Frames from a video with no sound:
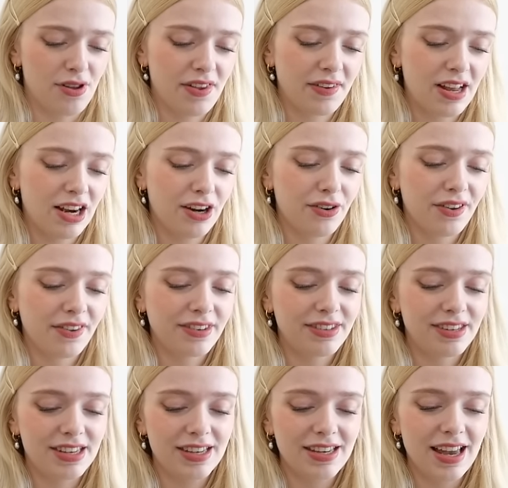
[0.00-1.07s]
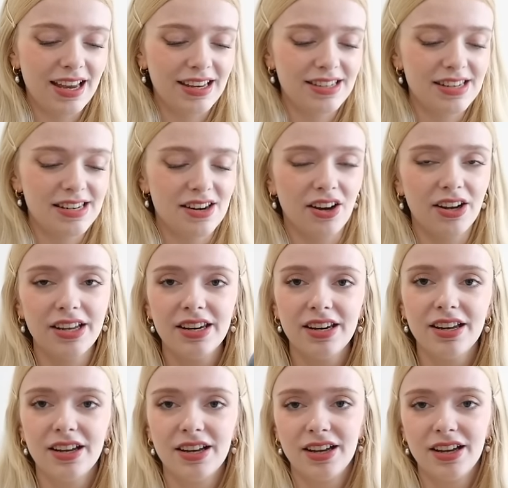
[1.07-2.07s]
This colour is T89,